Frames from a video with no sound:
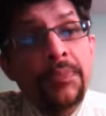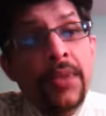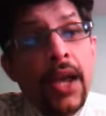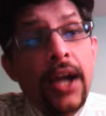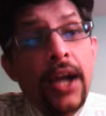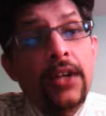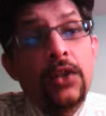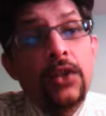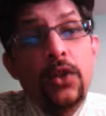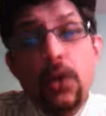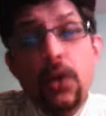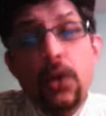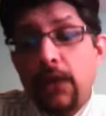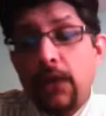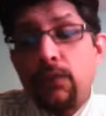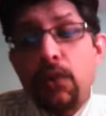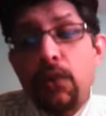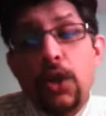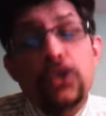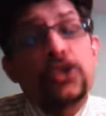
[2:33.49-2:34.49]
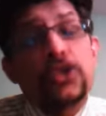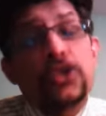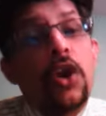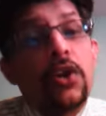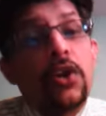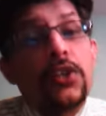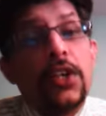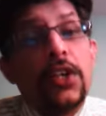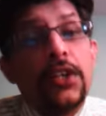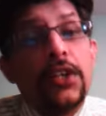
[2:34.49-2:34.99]
And look at what
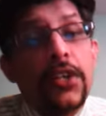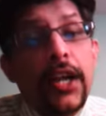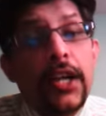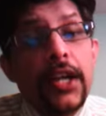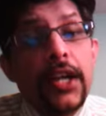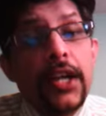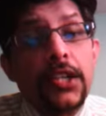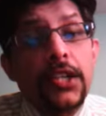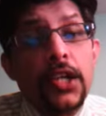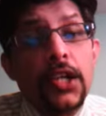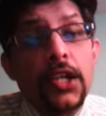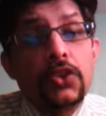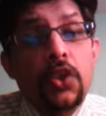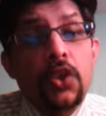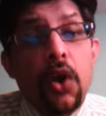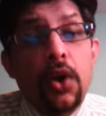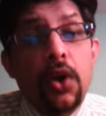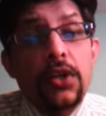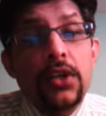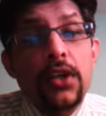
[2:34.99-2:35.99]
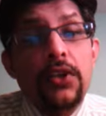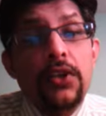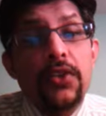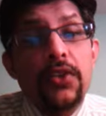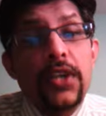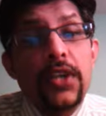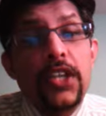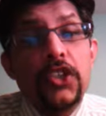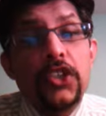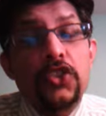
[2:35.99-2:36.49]
Scotland did. Scotland
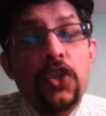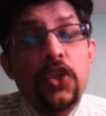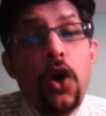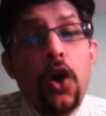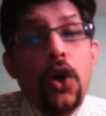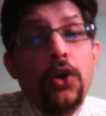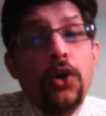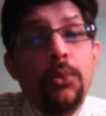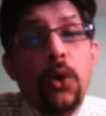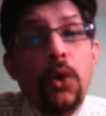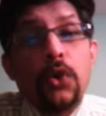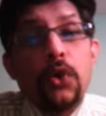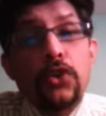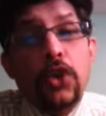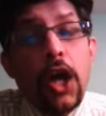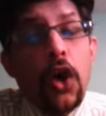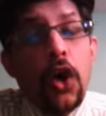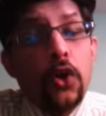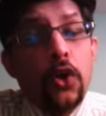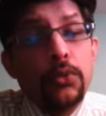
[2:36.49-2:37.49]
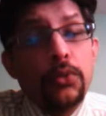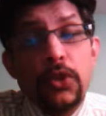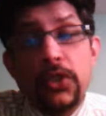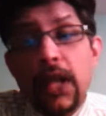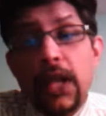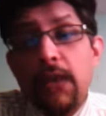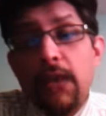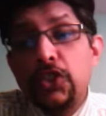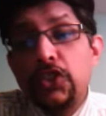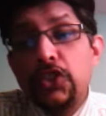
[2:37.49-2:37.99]
reached almost,
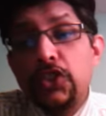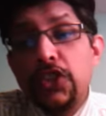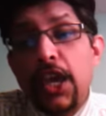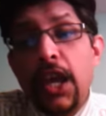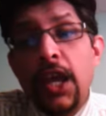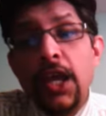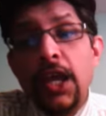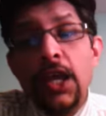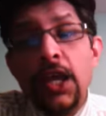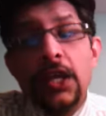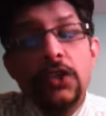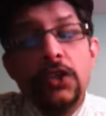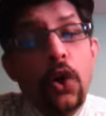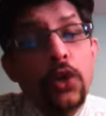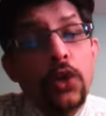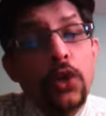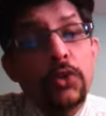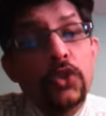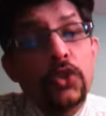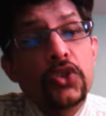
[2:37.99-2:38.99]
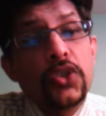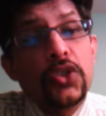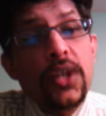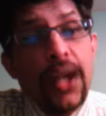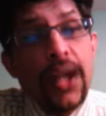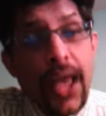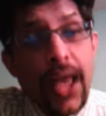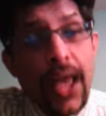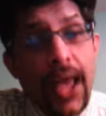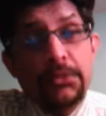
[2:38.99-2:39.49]
I would say, they almost
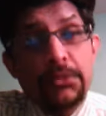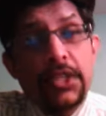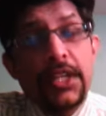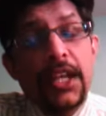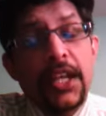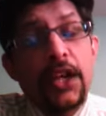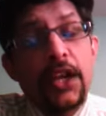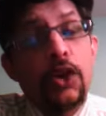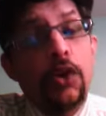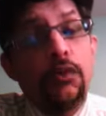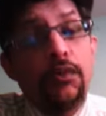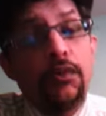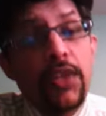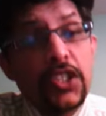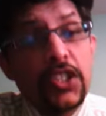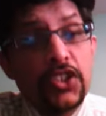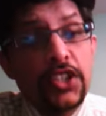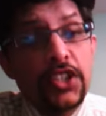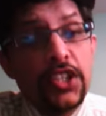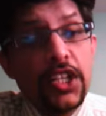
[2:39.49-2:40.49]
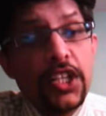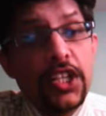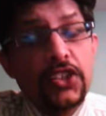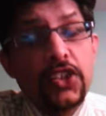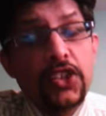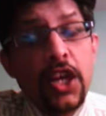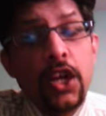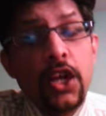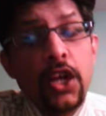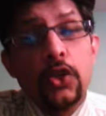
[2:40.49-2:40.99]
grabbed the neck of West Indies
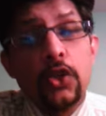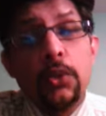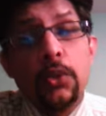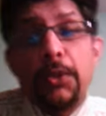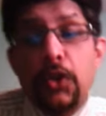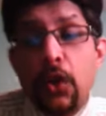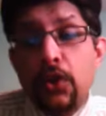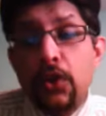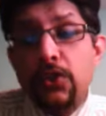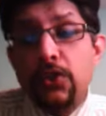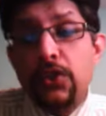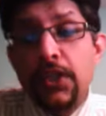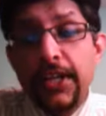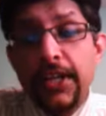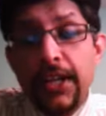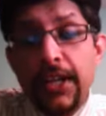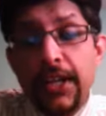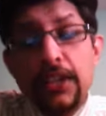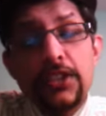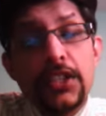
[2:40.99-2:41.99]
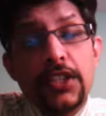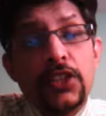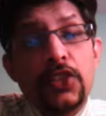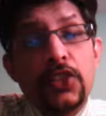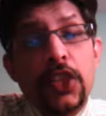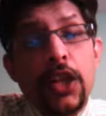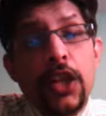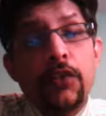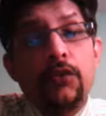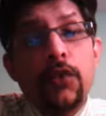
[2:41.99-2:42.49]
to put on
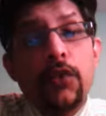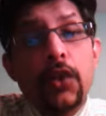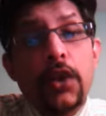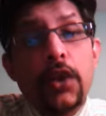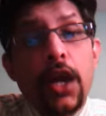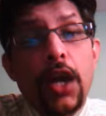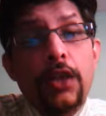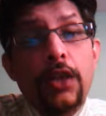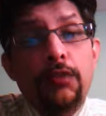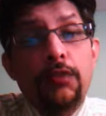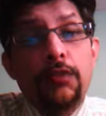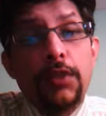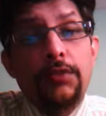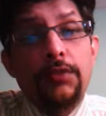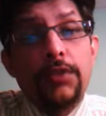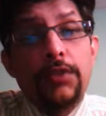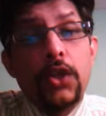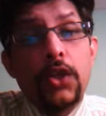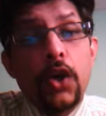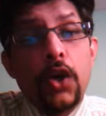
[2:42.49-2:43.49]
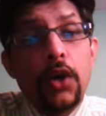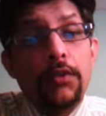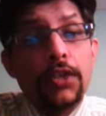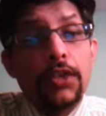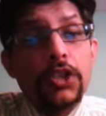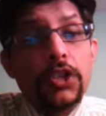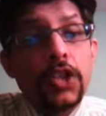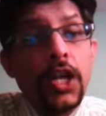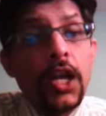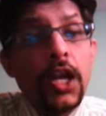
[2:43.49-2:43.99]
310 for 9 of 50
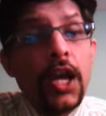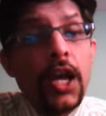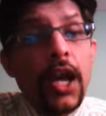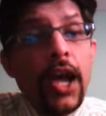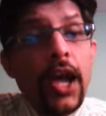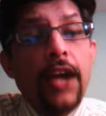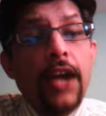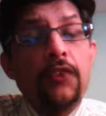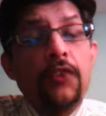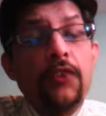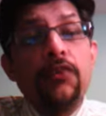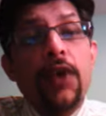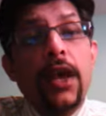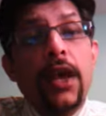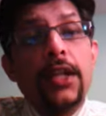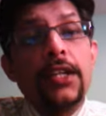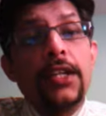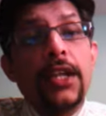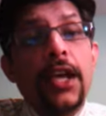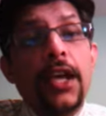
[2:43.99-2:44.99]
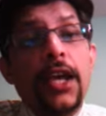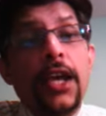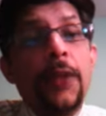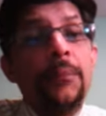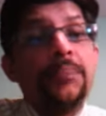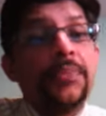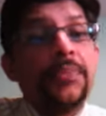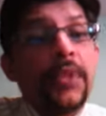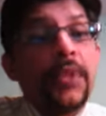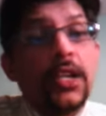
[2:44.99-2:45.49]
overs. And finally,
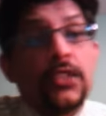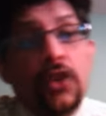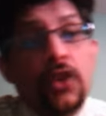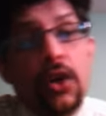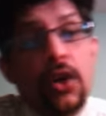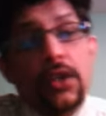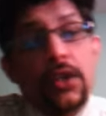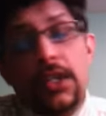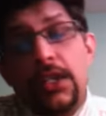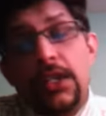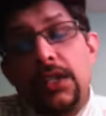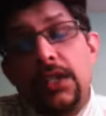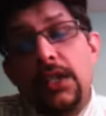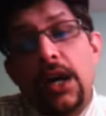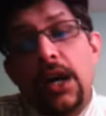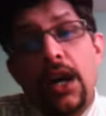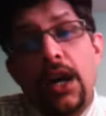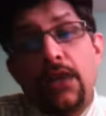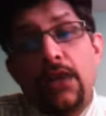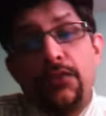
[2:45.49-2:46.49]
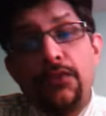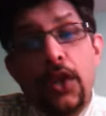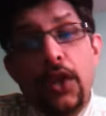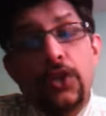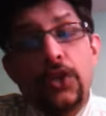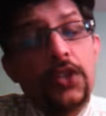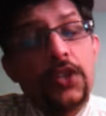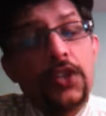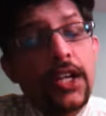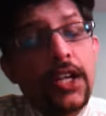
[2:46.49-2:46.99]
Scotland,
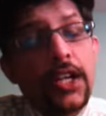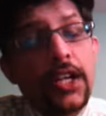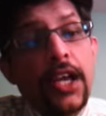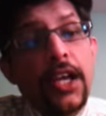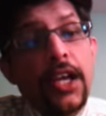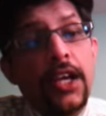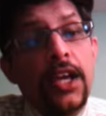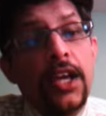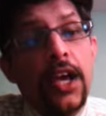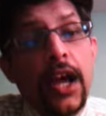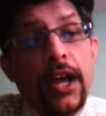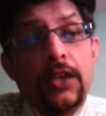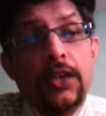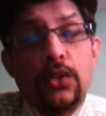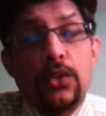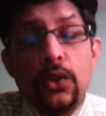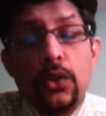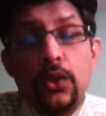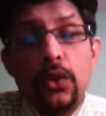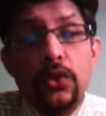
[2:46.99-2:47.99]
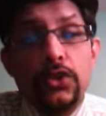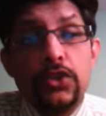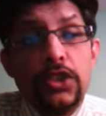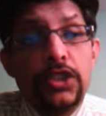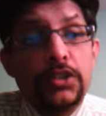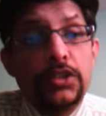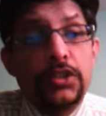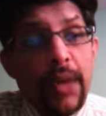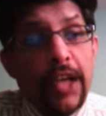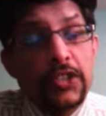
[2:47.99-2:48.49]
unfortunately, had to lose
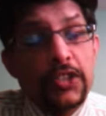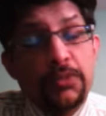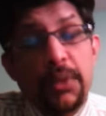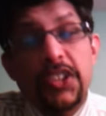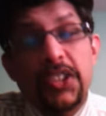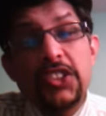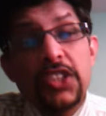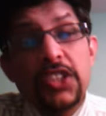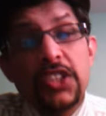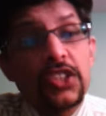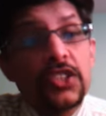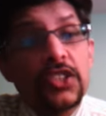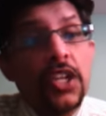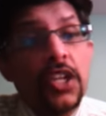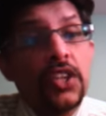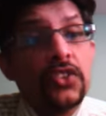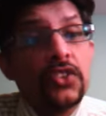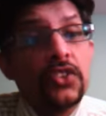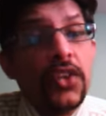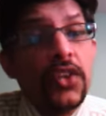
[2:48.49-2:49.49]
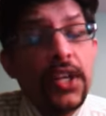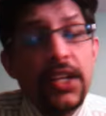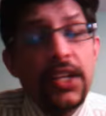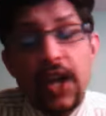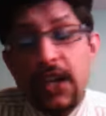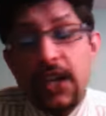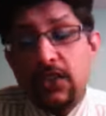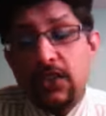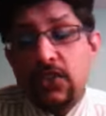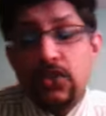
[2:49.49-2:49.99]
this match by just 3
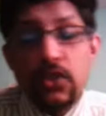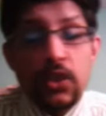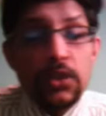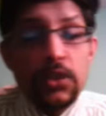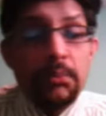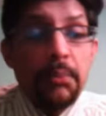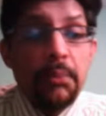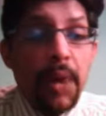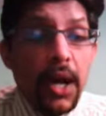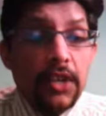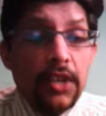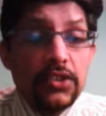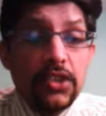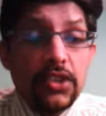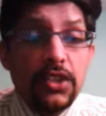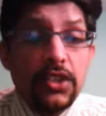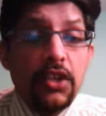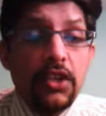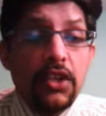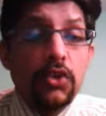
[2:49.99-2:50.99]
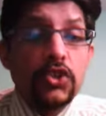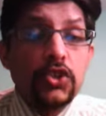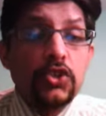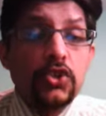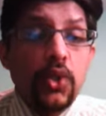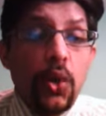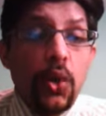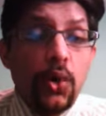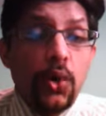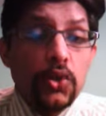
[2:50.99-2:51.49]
runs. So the margin was
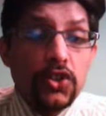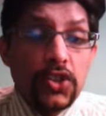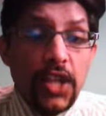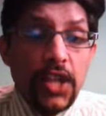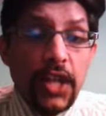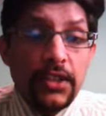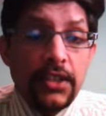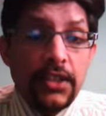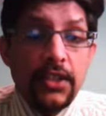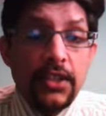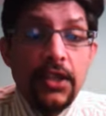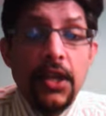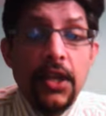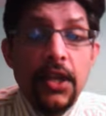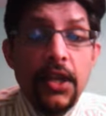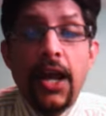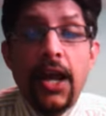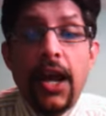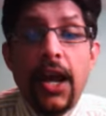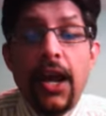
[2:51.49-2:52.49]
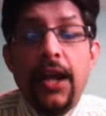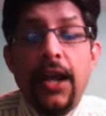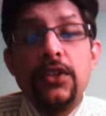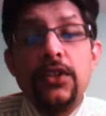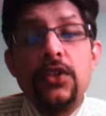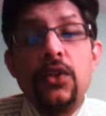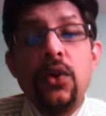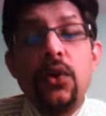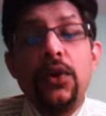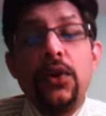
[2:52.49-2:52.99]
so slender, and you
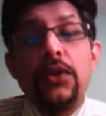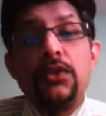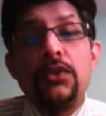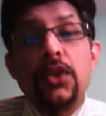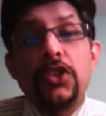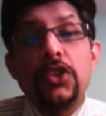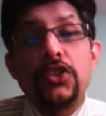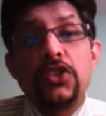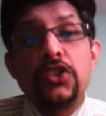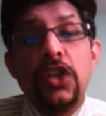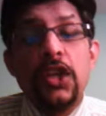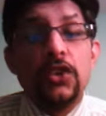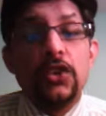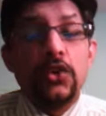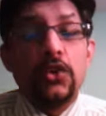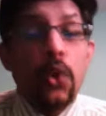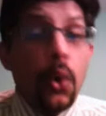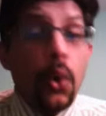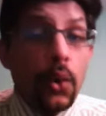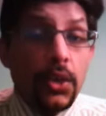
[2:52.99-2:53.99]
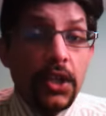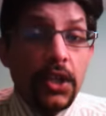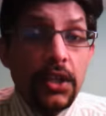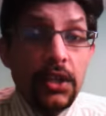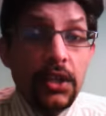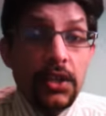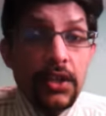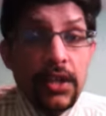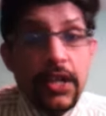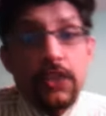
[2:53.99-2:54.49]
know, it was so
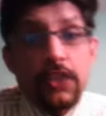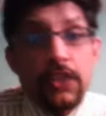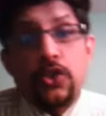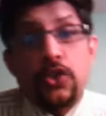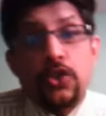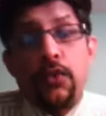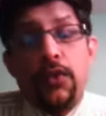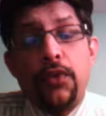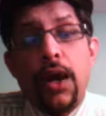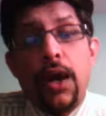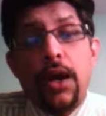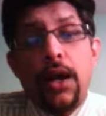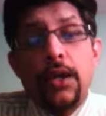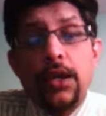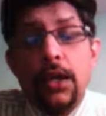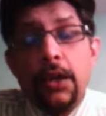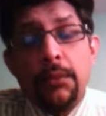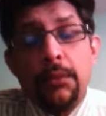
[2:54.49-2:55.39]
near it so far.